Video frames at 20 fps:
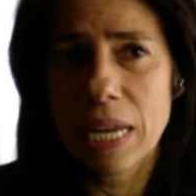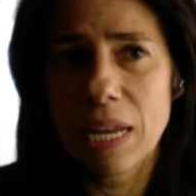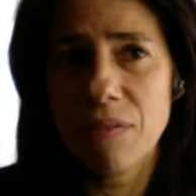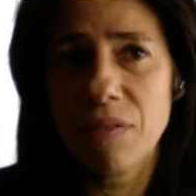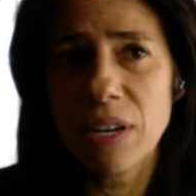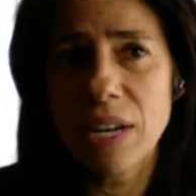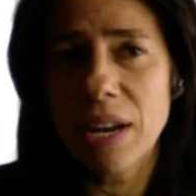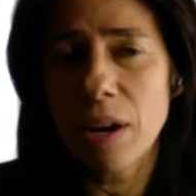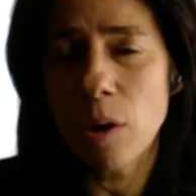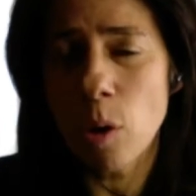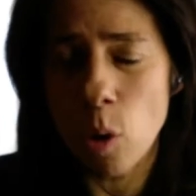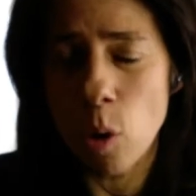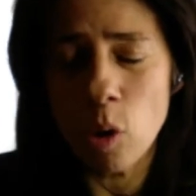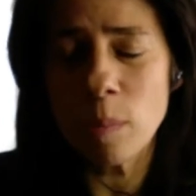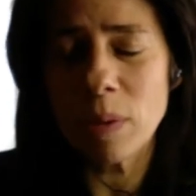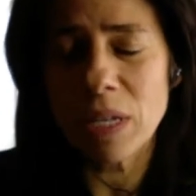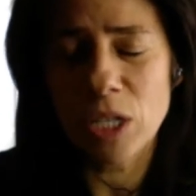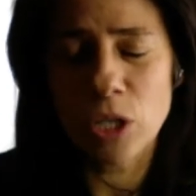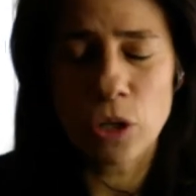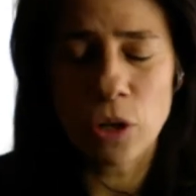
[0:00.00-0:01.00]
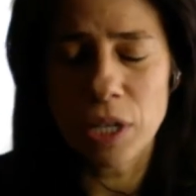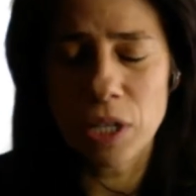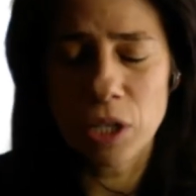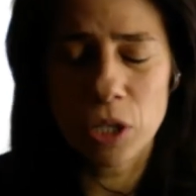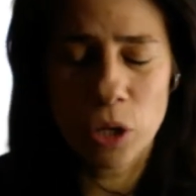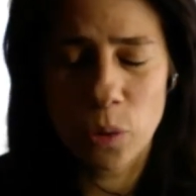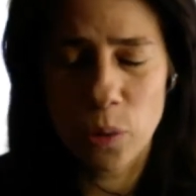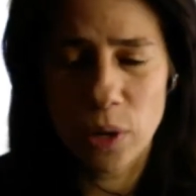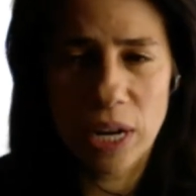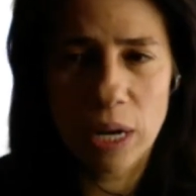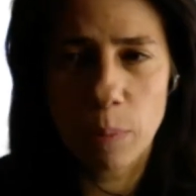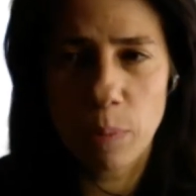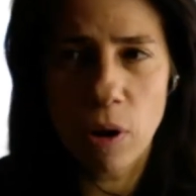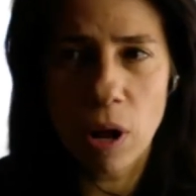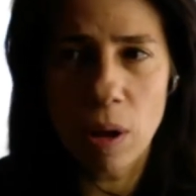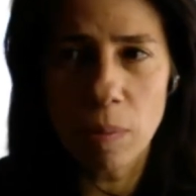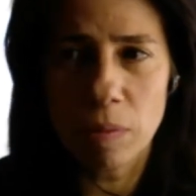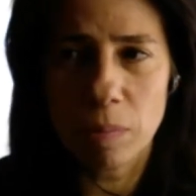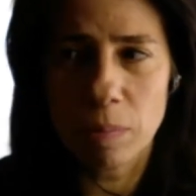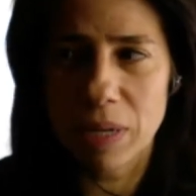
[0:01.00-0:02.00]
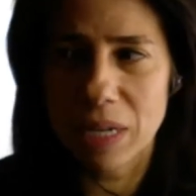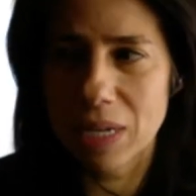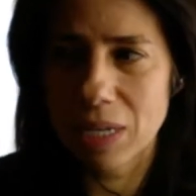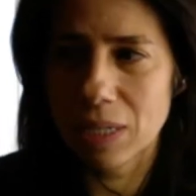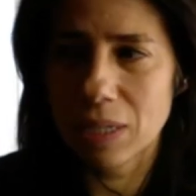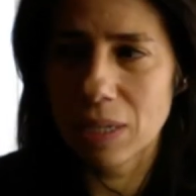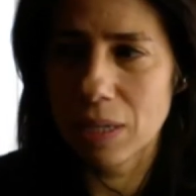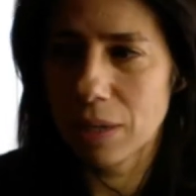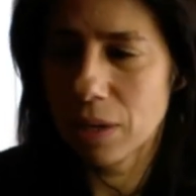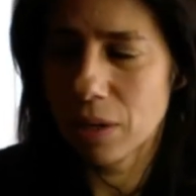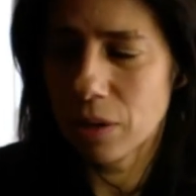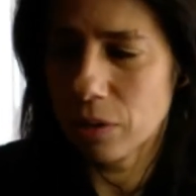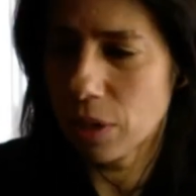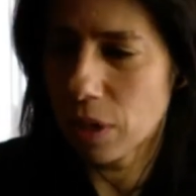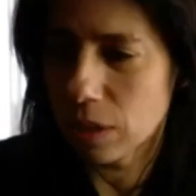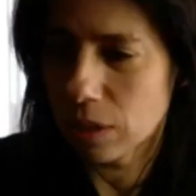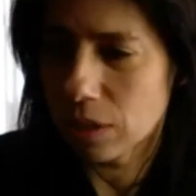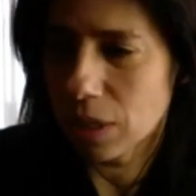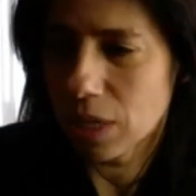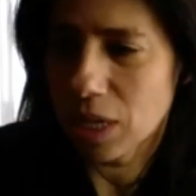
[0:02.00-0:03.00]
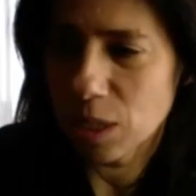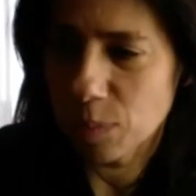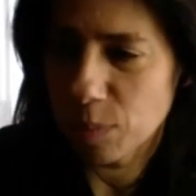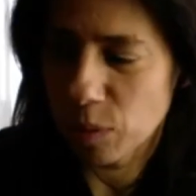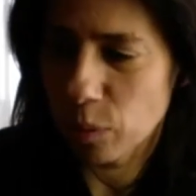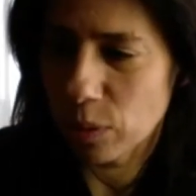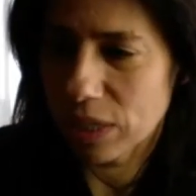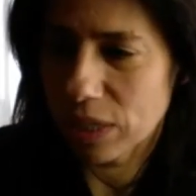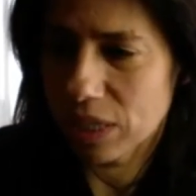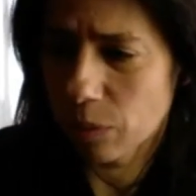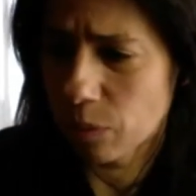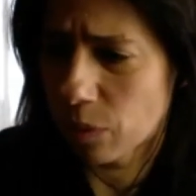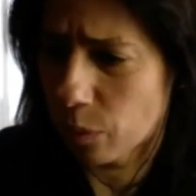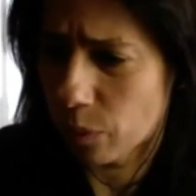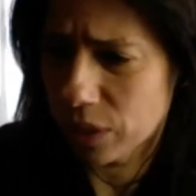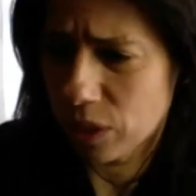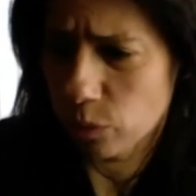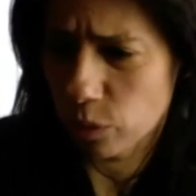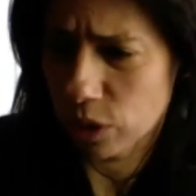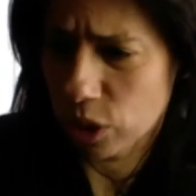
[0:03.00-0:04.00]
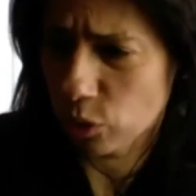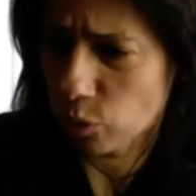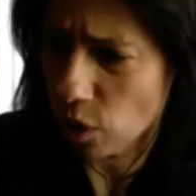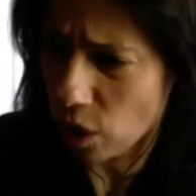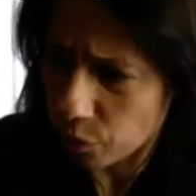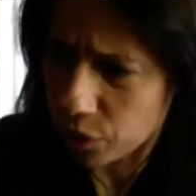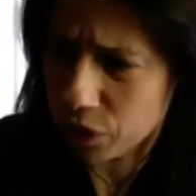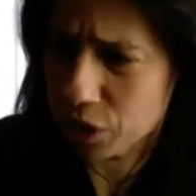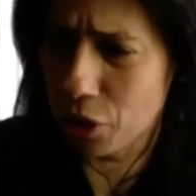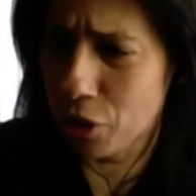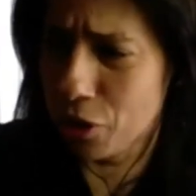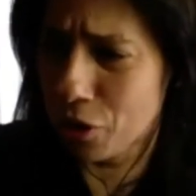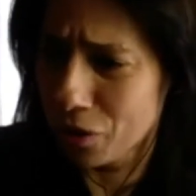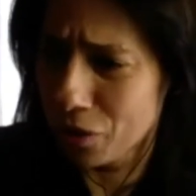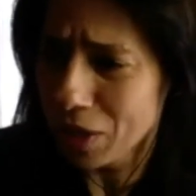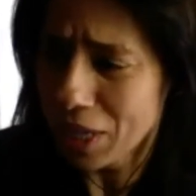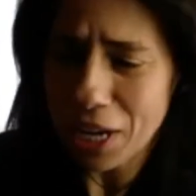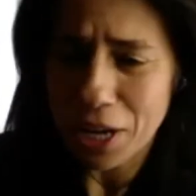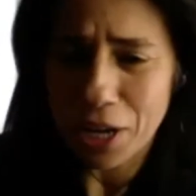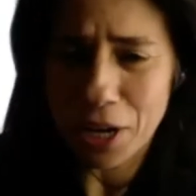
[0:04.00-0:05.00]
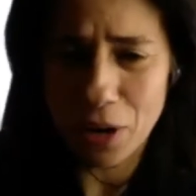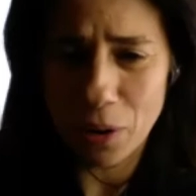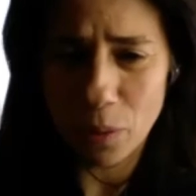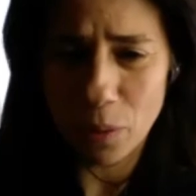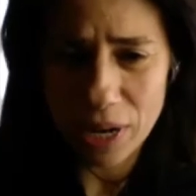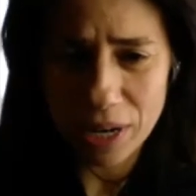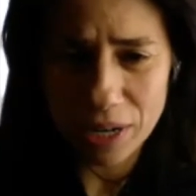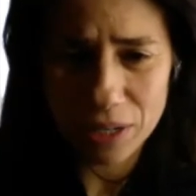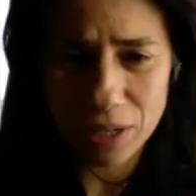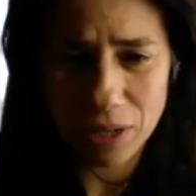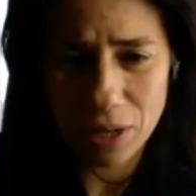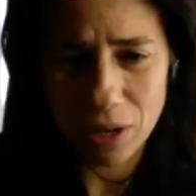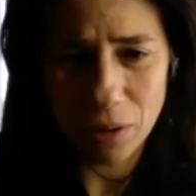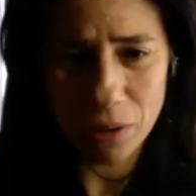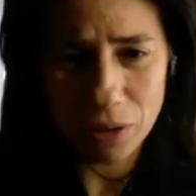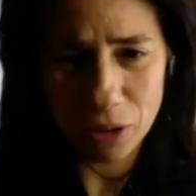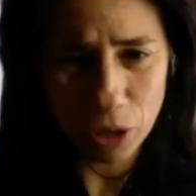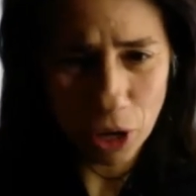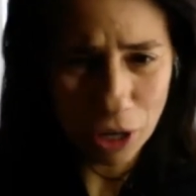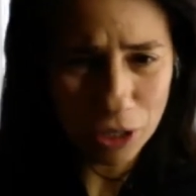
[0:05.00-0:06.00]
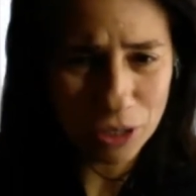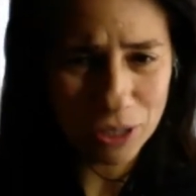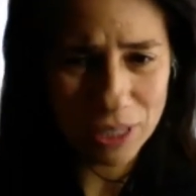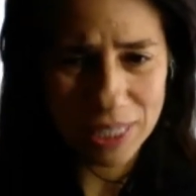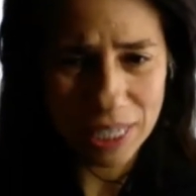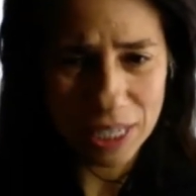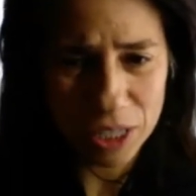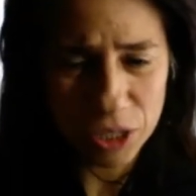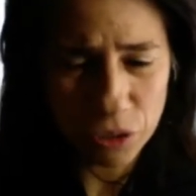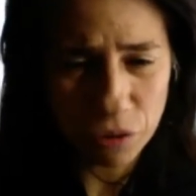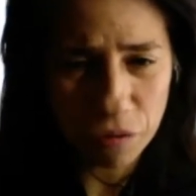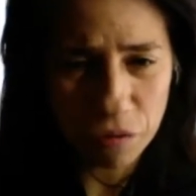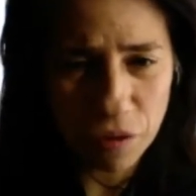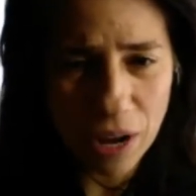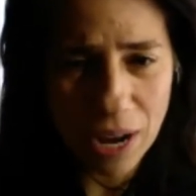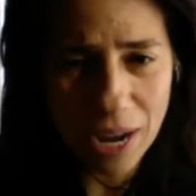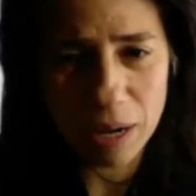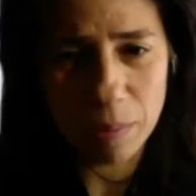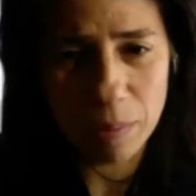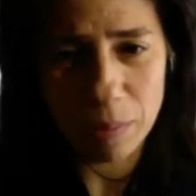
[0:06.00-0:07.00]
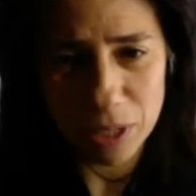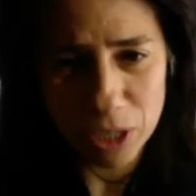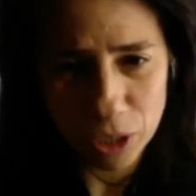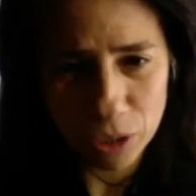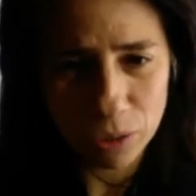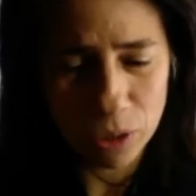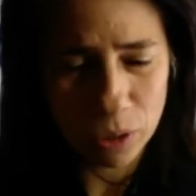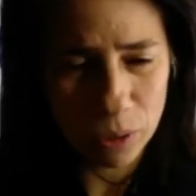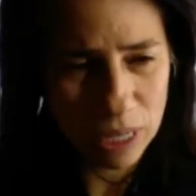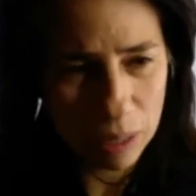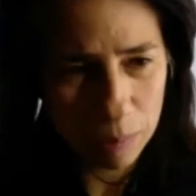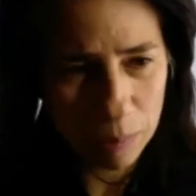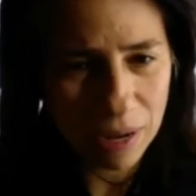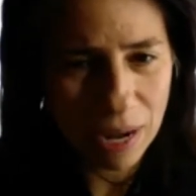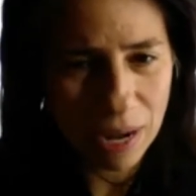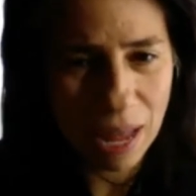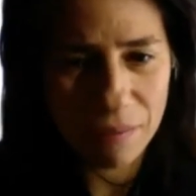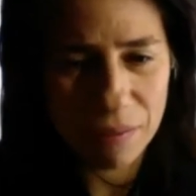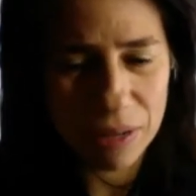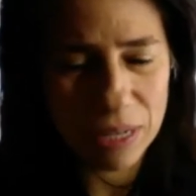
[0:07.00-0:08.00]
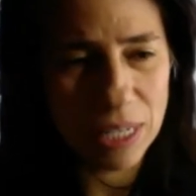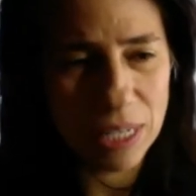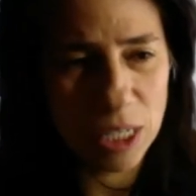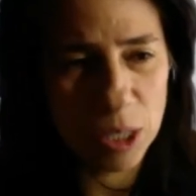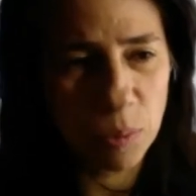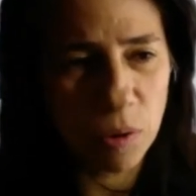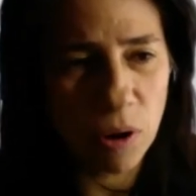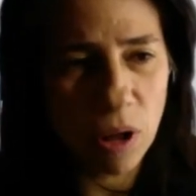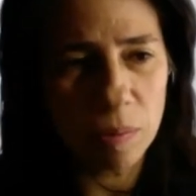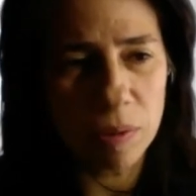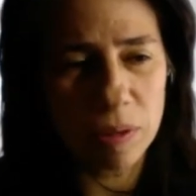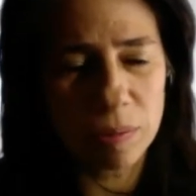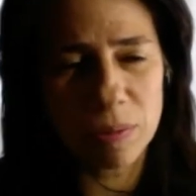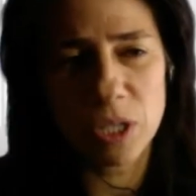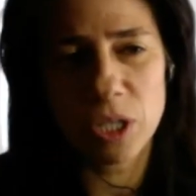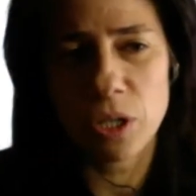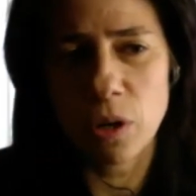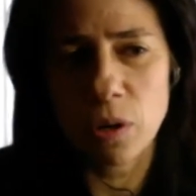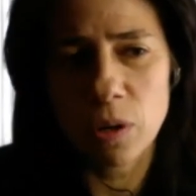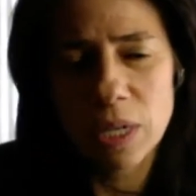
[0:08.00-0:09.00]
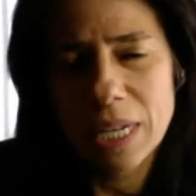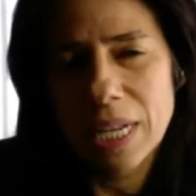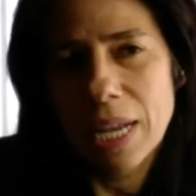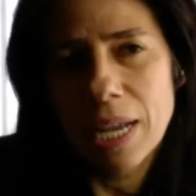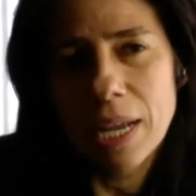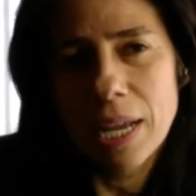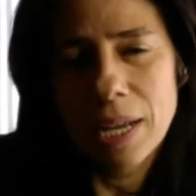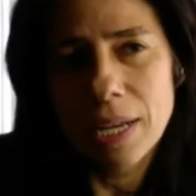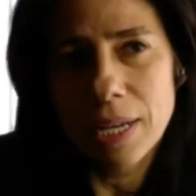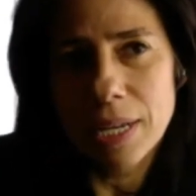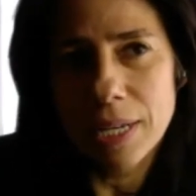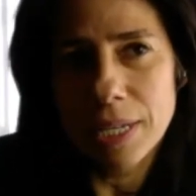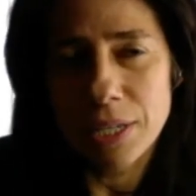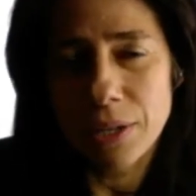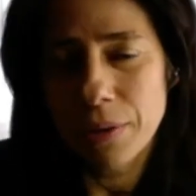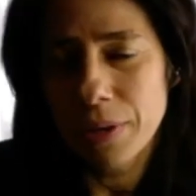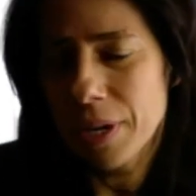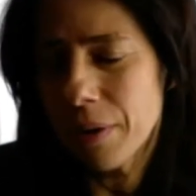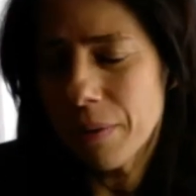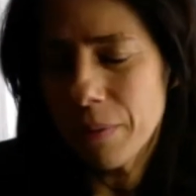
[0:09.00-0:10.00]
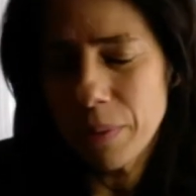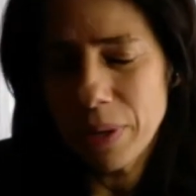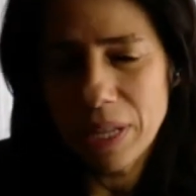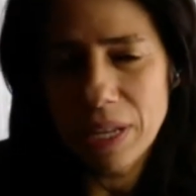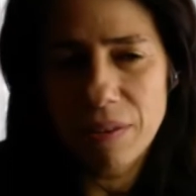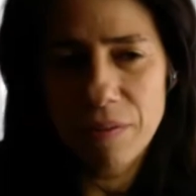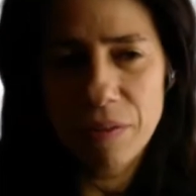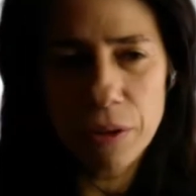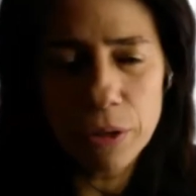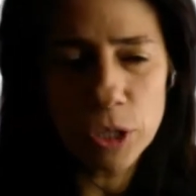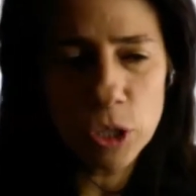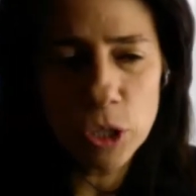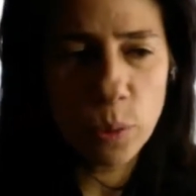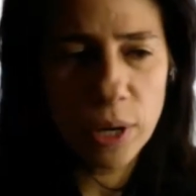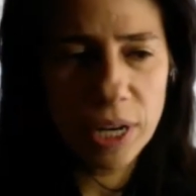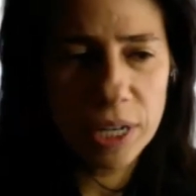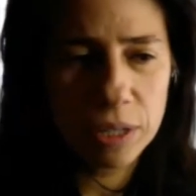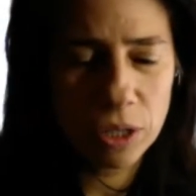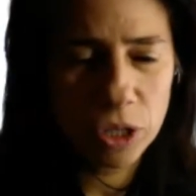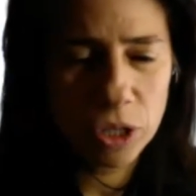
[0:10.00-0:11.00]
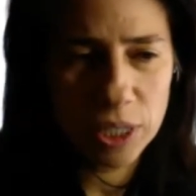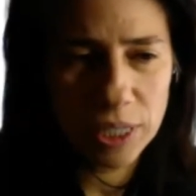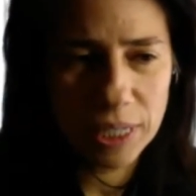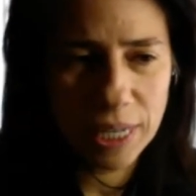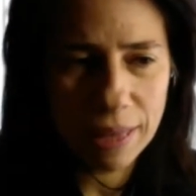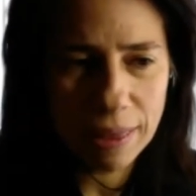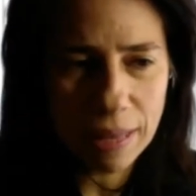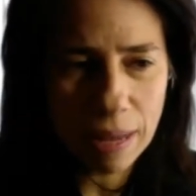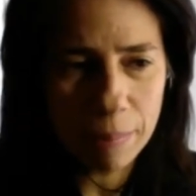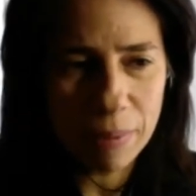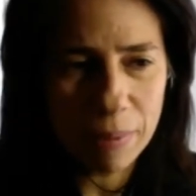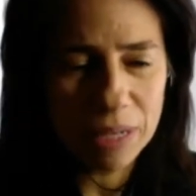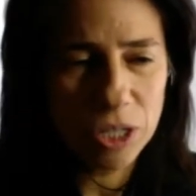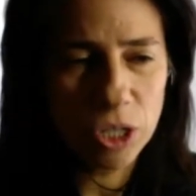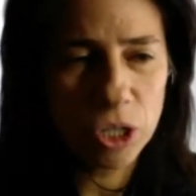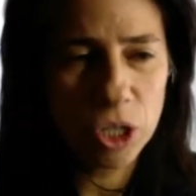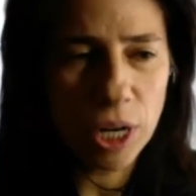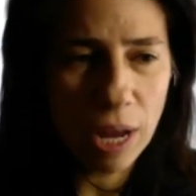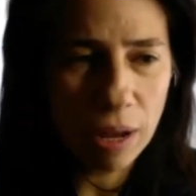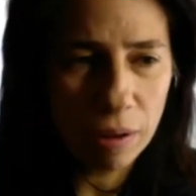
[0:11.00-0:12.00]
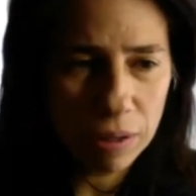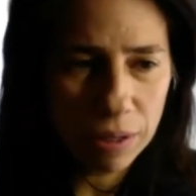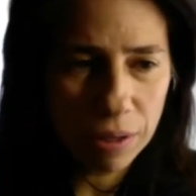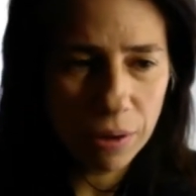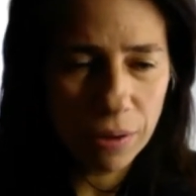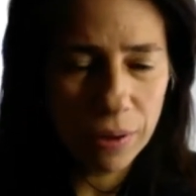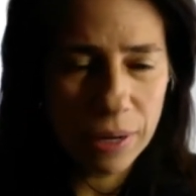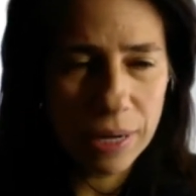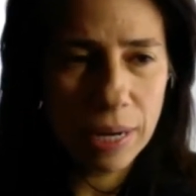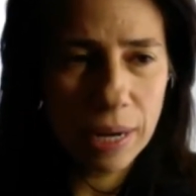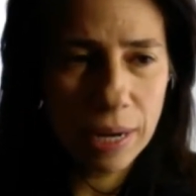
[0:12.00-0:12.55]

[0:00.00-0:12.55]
at home it's starting to create problem, because the husband will say, well, what's wrong with you? You don't want to, the doctor says you're fine, but you keep on having these problems. So So, really, if there's a way to just get that message out there and